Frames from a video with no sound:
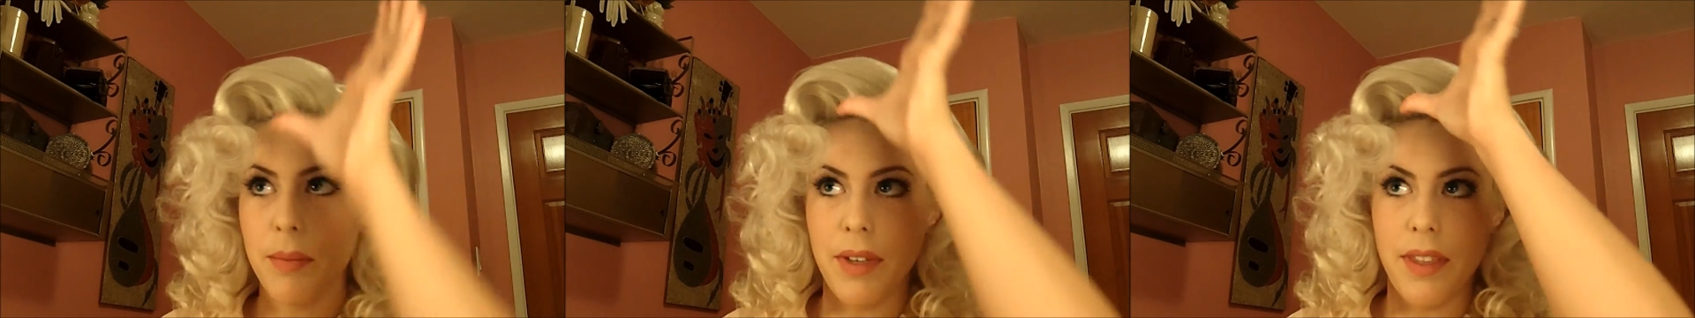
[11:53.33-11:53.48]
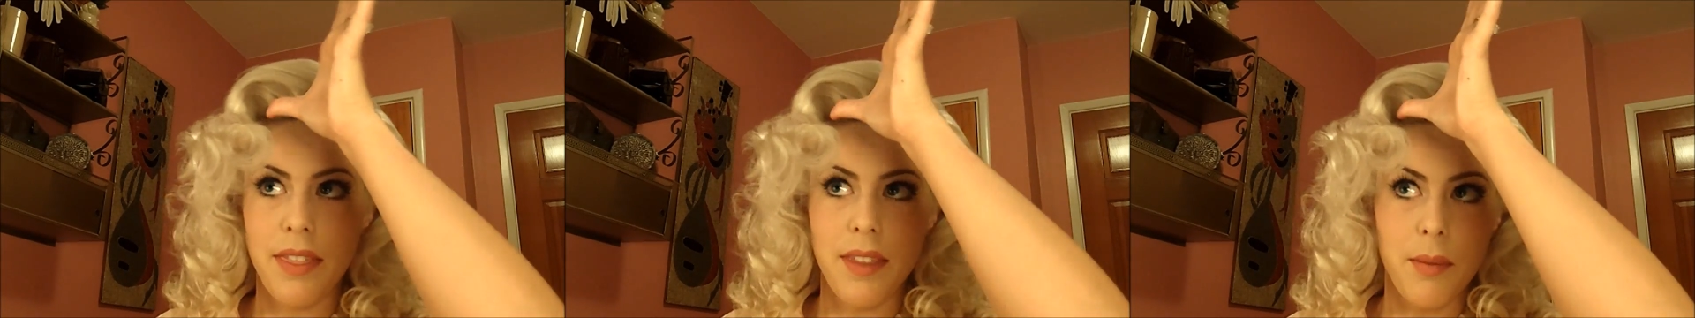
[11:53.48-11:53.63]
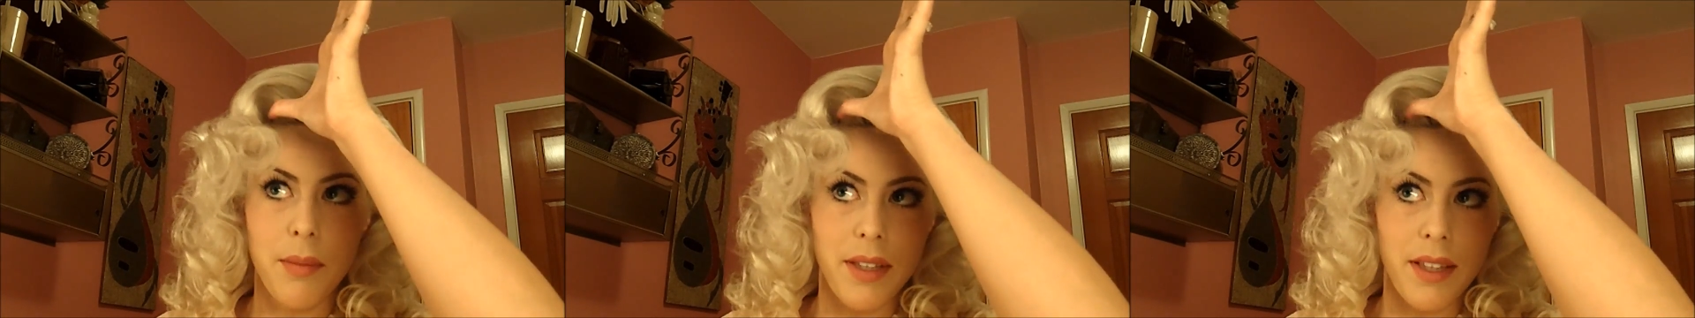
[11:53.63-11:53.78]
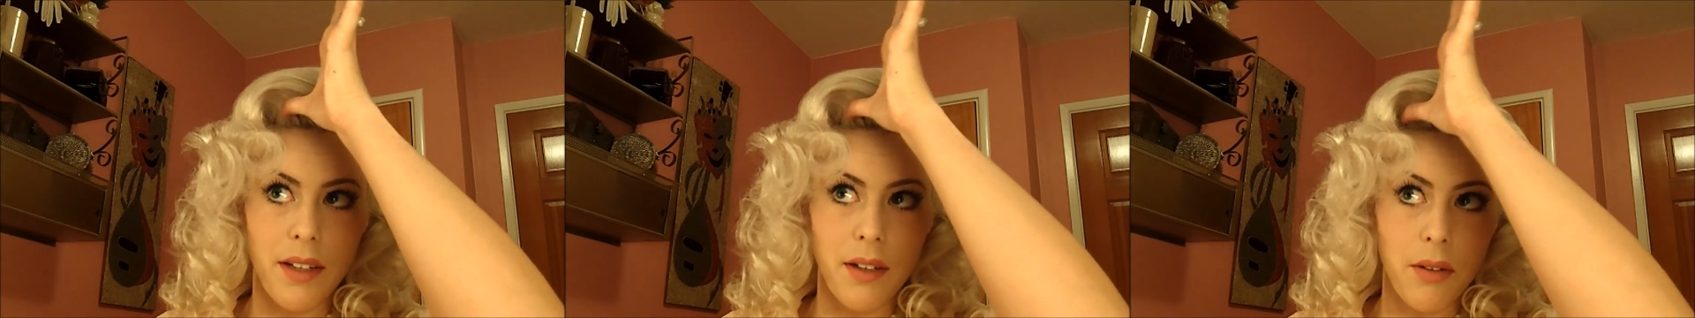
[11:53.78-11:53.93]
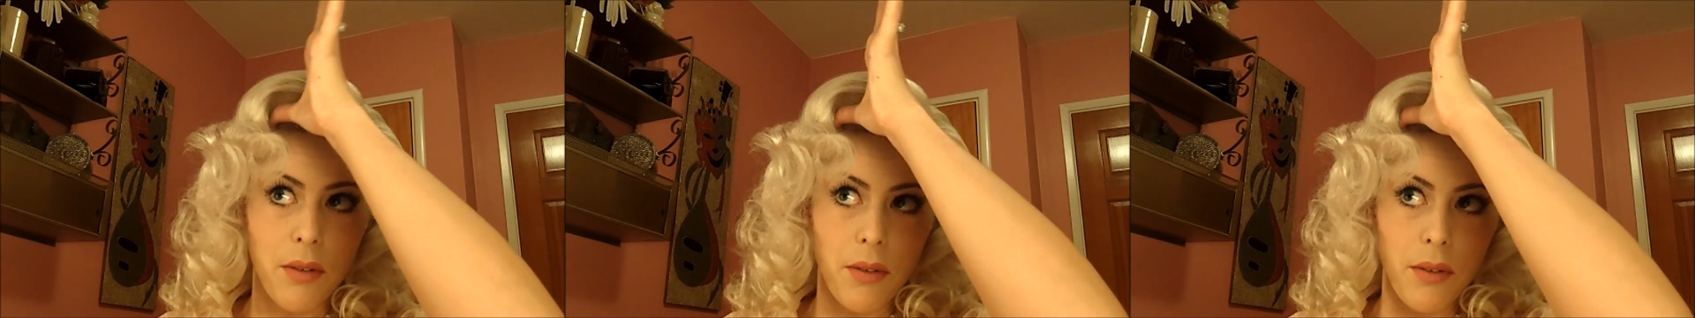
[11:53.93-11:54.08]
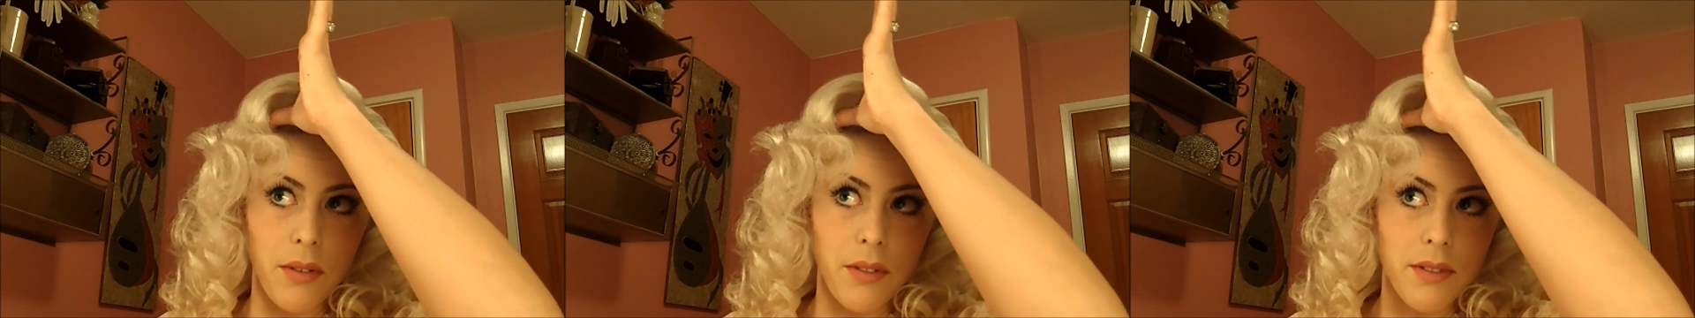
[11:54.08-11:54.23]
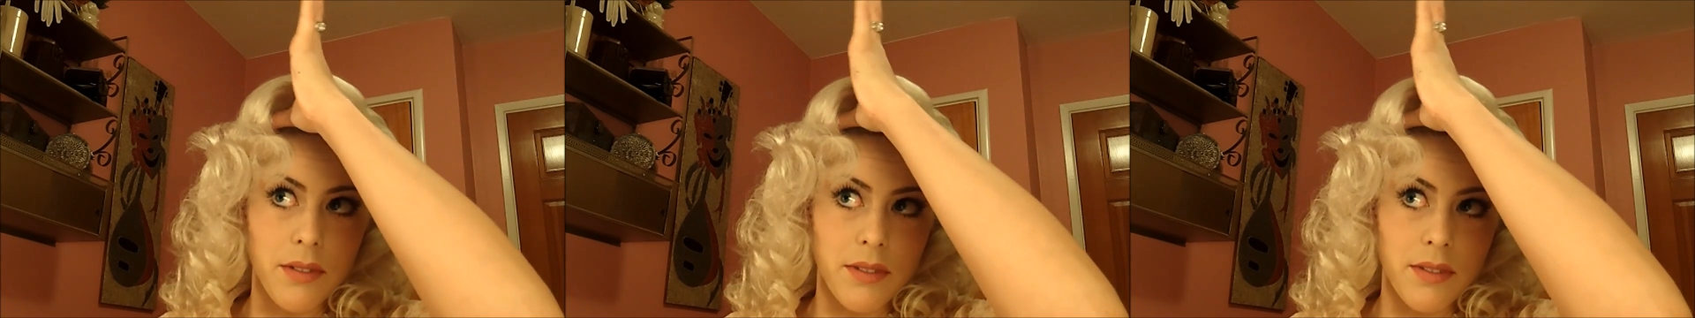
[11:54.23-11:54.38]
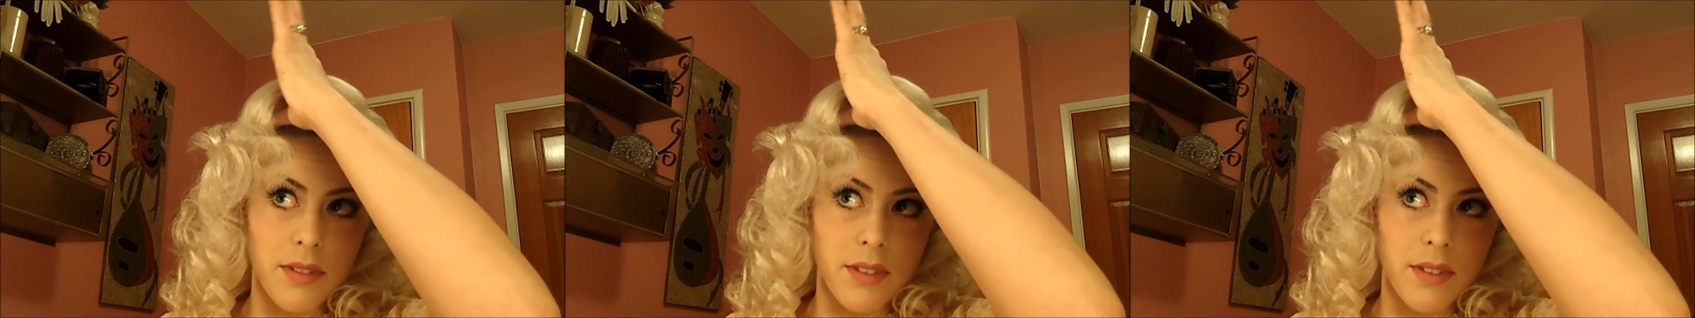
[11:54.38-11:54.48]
my thumb in that hole,